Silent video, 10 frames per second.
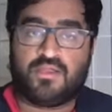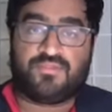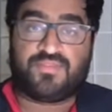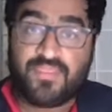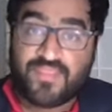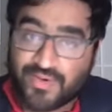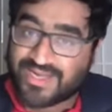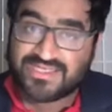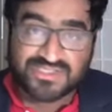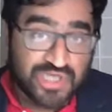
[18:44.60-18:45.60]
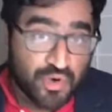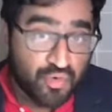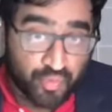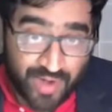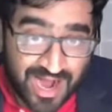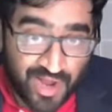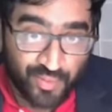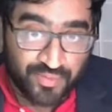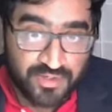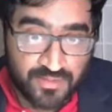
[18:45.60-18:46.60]
then there is no
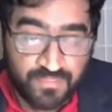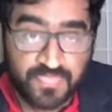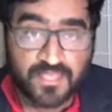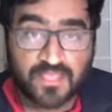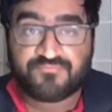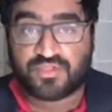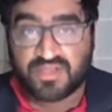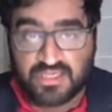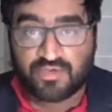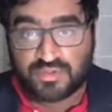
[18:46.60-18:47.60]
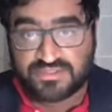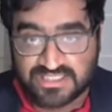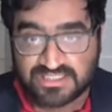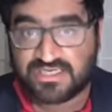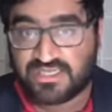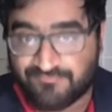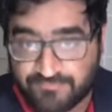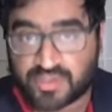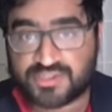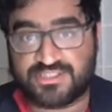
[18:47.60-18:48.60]
ground for the equal dignity of
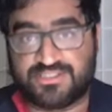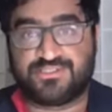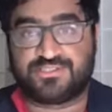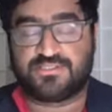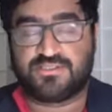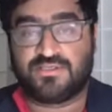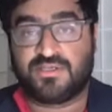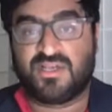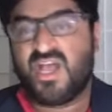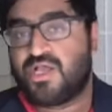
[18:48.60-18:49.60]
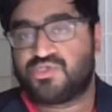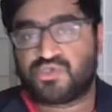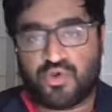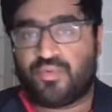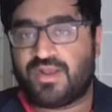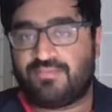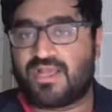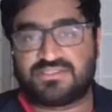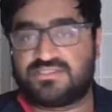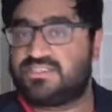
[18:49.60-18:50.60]
persons. So note what I'm
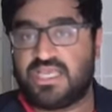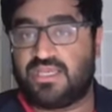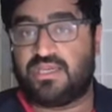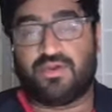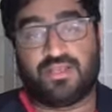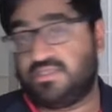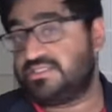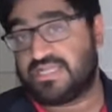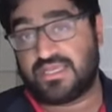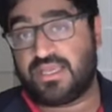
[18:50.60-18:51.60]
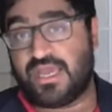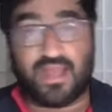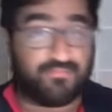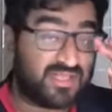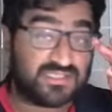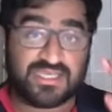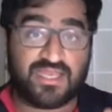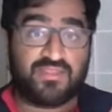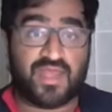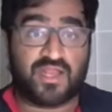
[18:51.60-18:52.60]
not saying here, at least not yet. I'm not
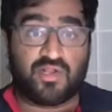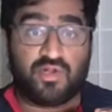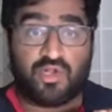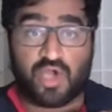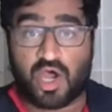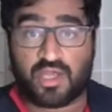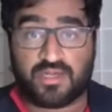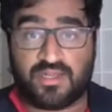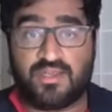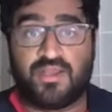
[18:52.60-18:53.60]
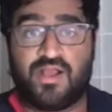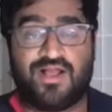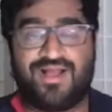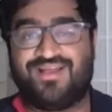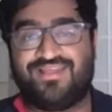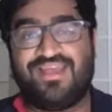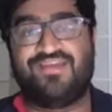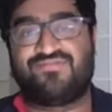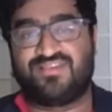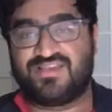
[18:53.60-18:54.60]
saying that God, uh,
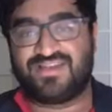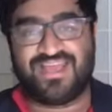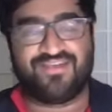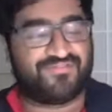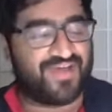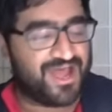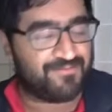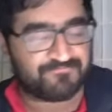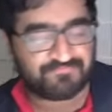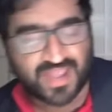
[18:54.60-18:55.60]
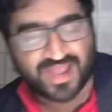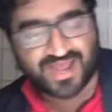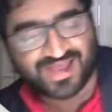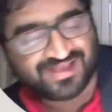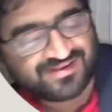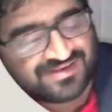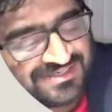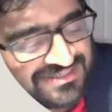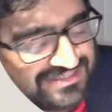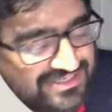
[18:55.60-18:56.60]
if if um, uh,
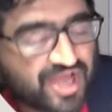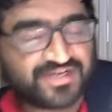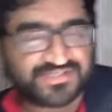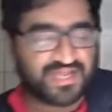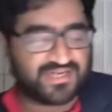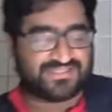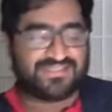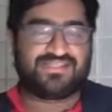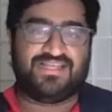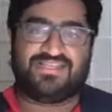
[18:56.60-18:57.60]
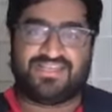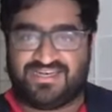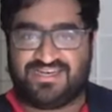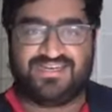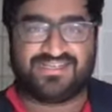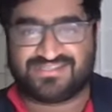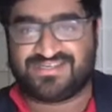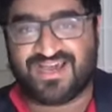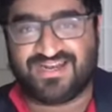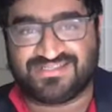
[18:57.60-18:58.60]
God does not exist, then dignity does
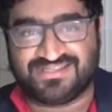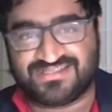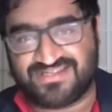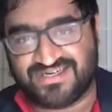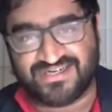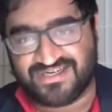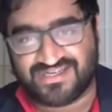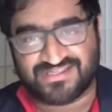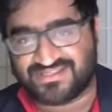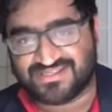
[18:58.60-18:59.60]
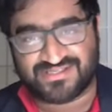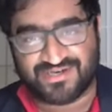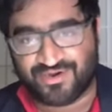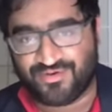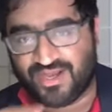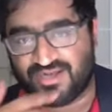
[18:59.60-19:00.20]
not exist. Dignity does exist, ergo God